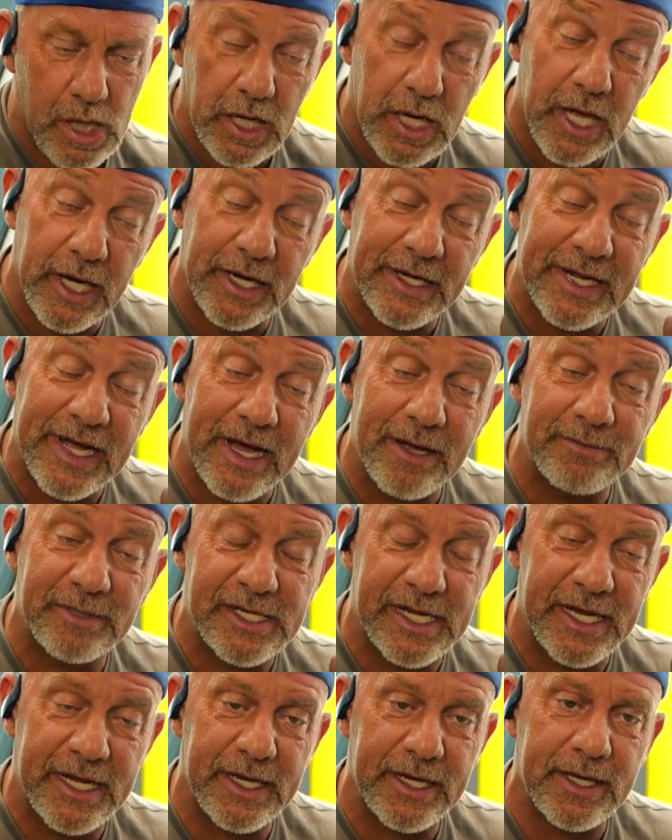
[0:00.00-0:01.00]
A lot of
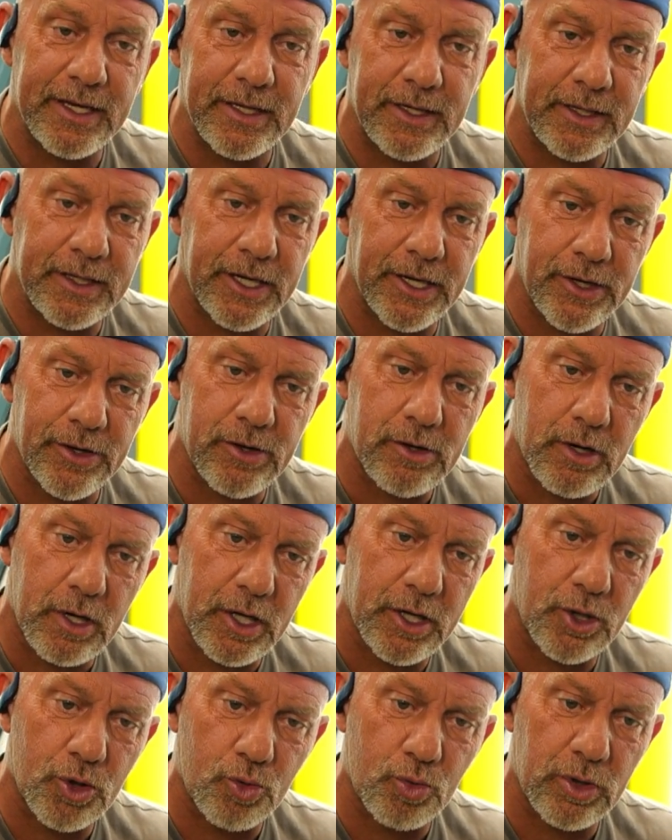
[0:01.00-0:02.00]
times any interior
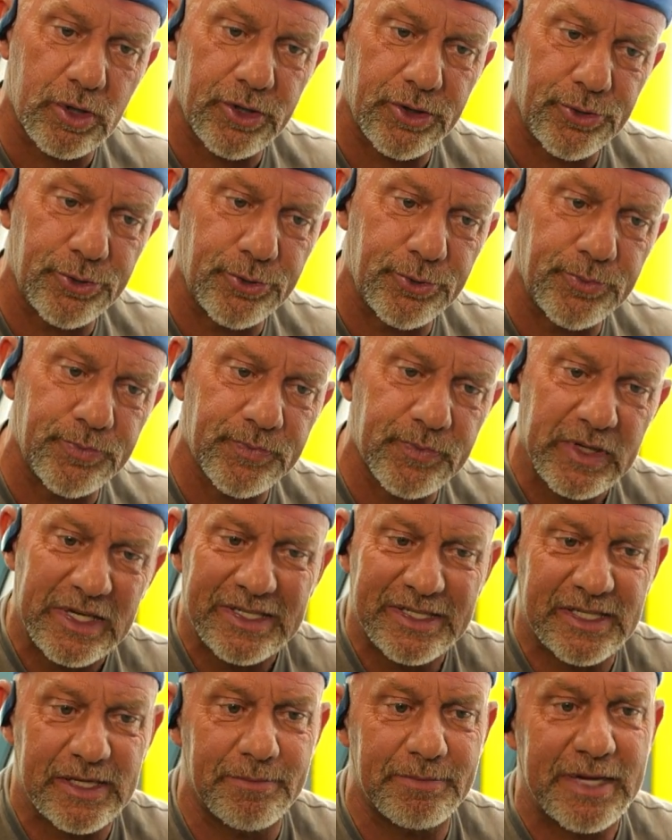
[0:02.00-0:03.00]
cleaner will do.
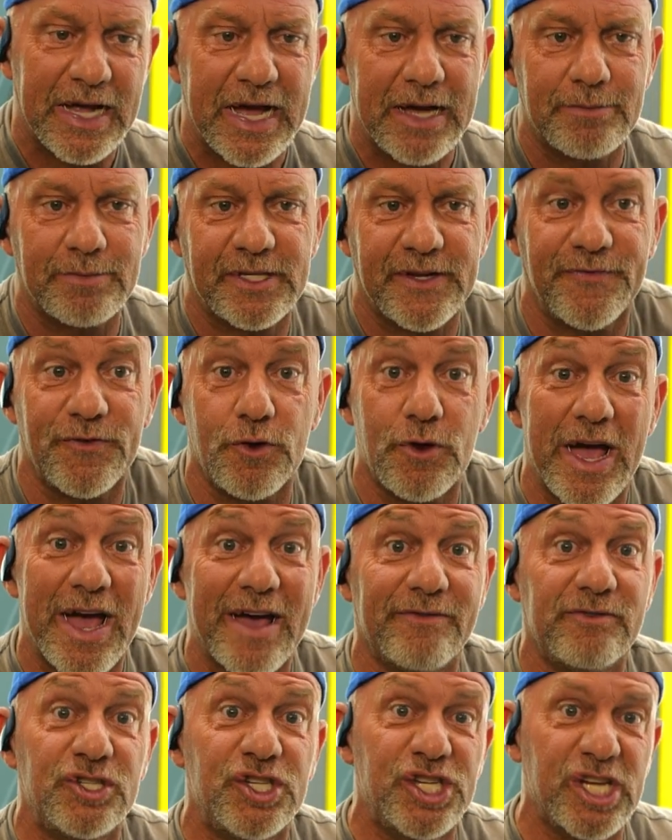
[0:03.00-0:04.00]
Sometimes if you
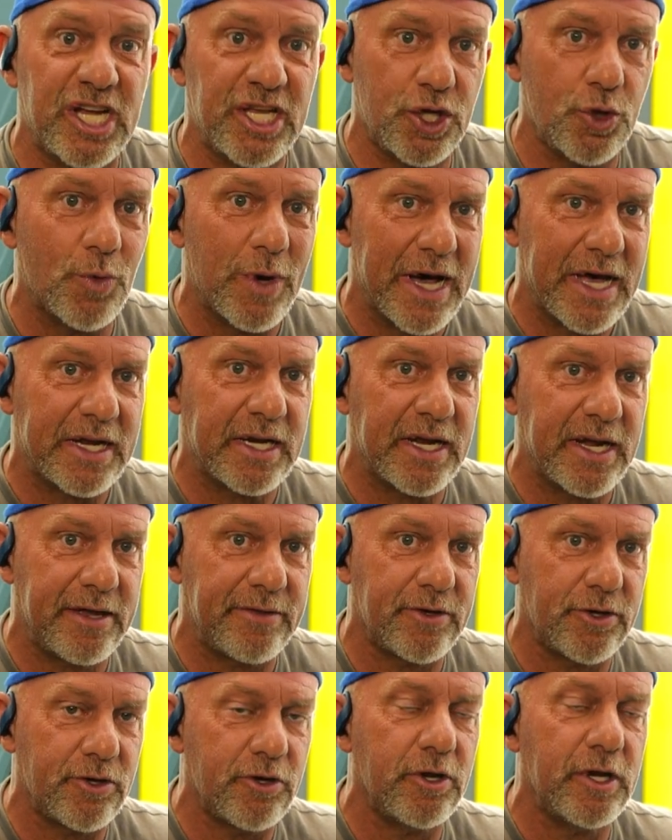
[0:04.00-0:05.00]
have genuine
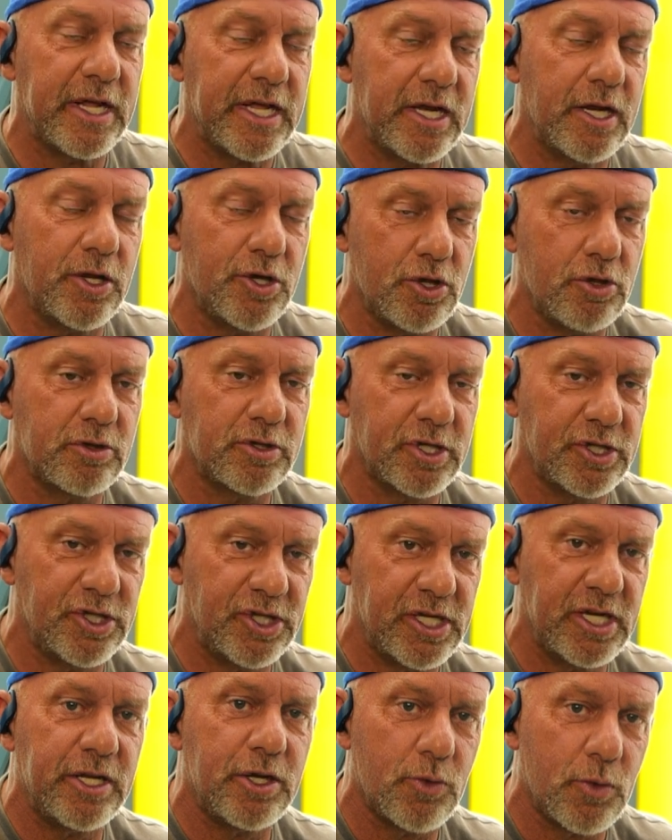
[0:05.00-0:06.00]
leather, you need to use a
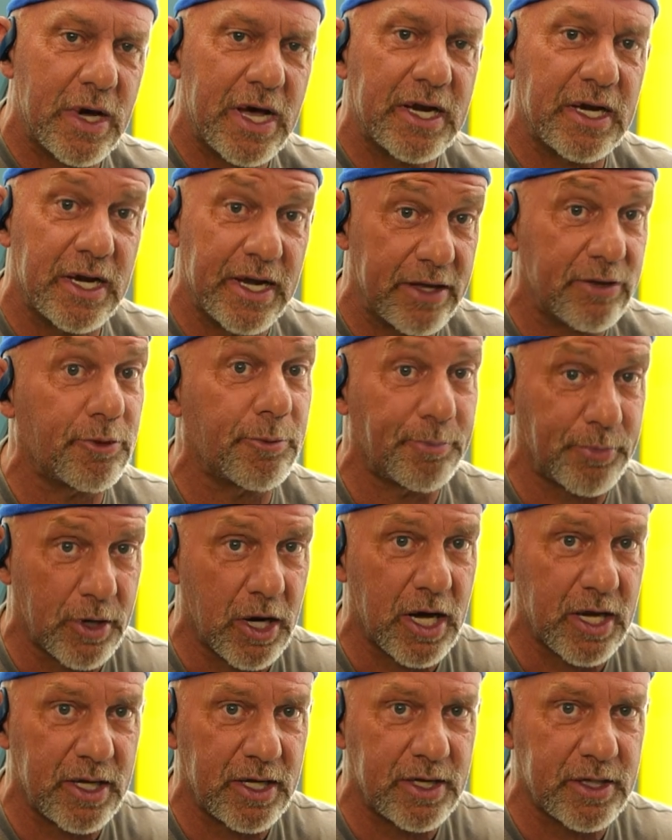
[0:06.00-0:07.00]
genuine leather
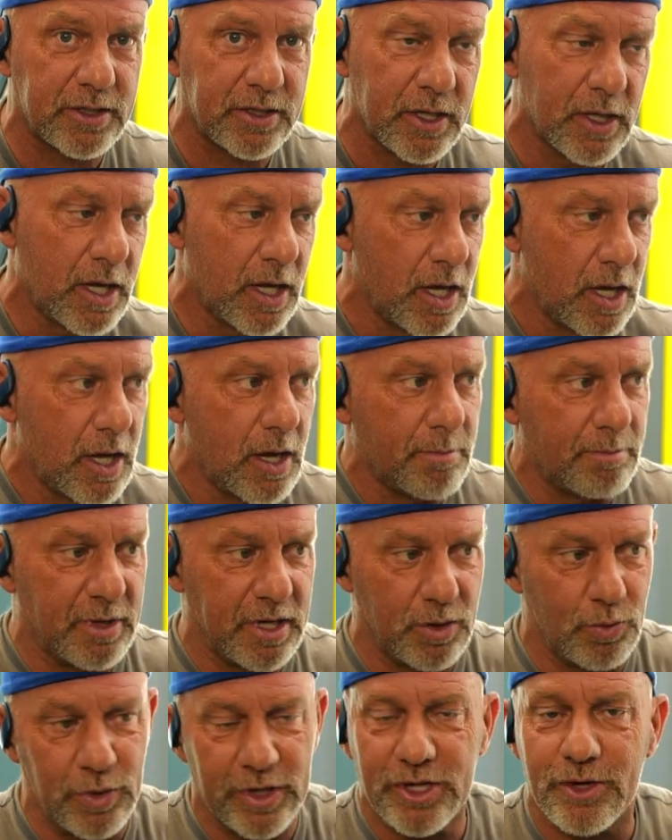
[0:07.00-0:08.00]
product.
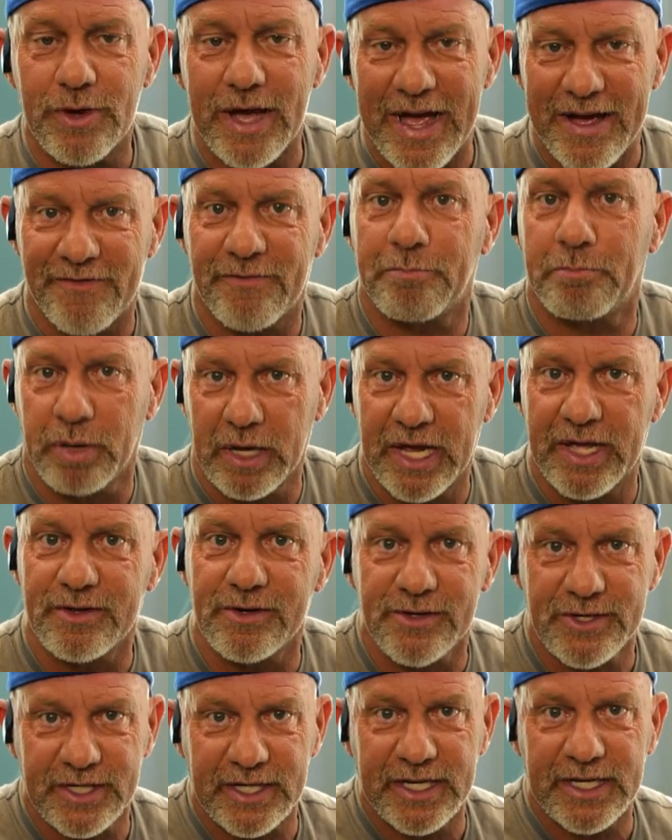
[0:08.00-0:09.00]
But when you have
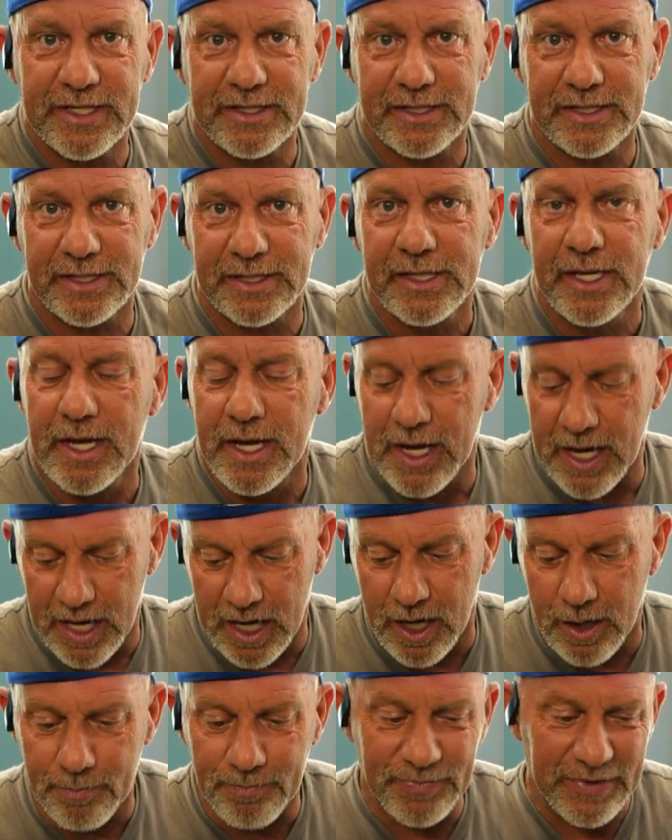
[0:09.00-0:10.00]
pleather seats,
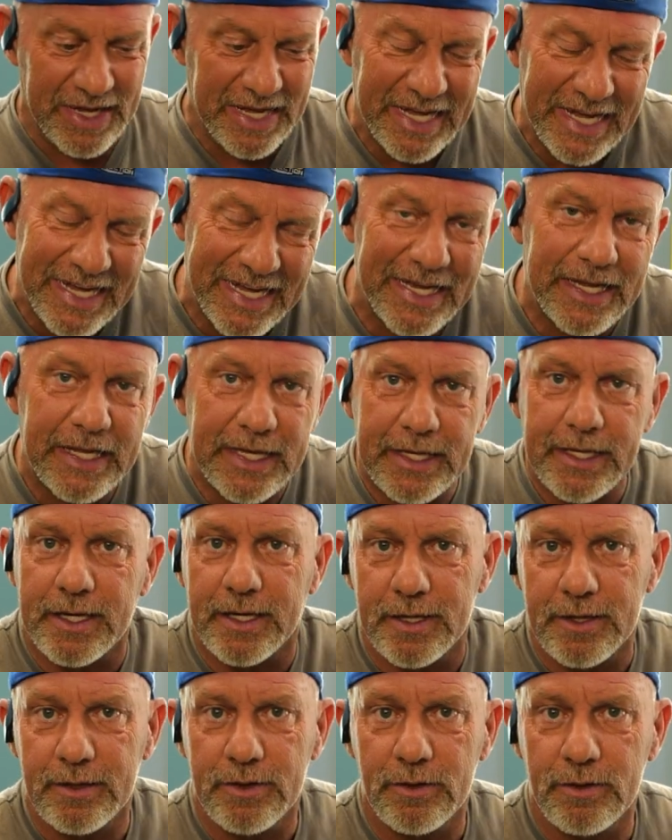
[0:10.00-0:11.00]
any
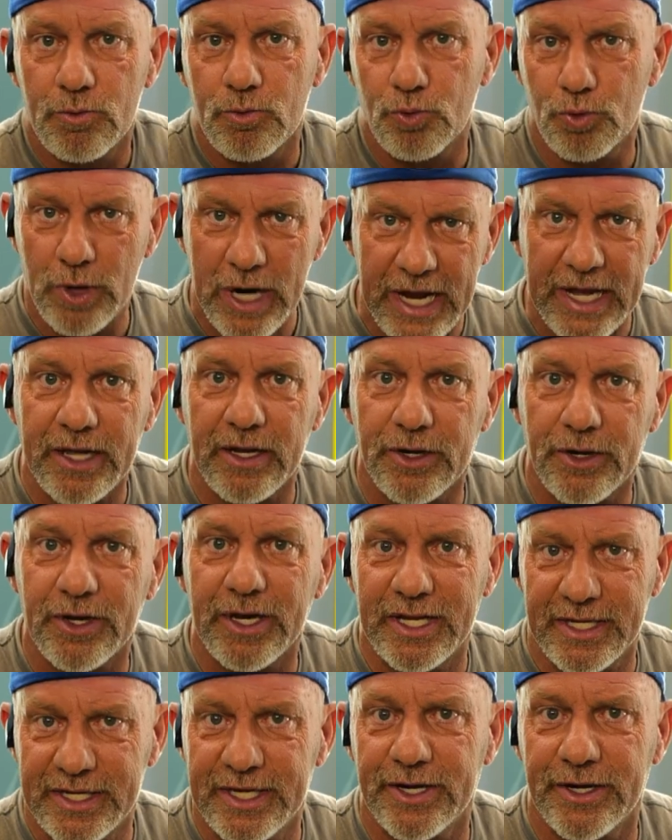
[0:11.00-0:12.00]
regular
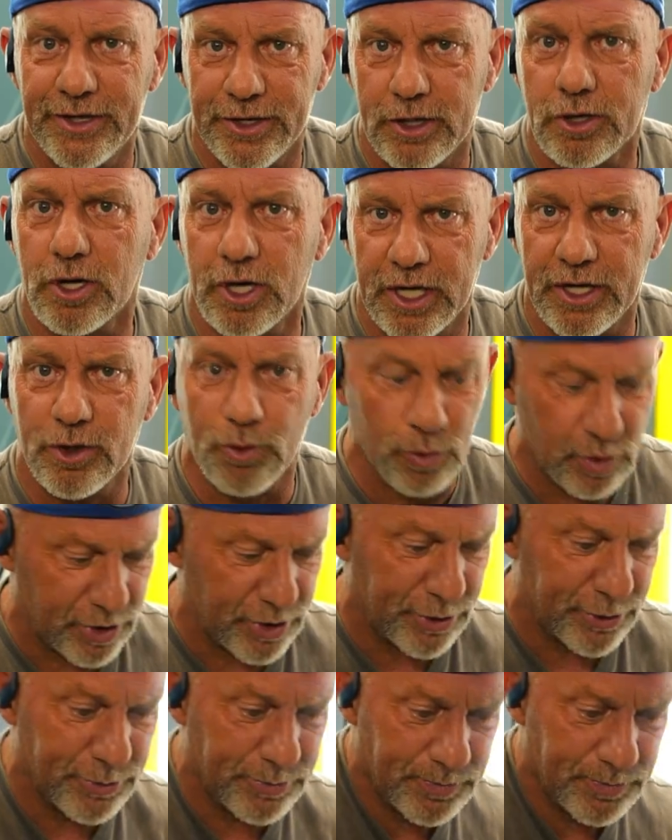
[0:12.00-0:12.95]
interior cleaner will do.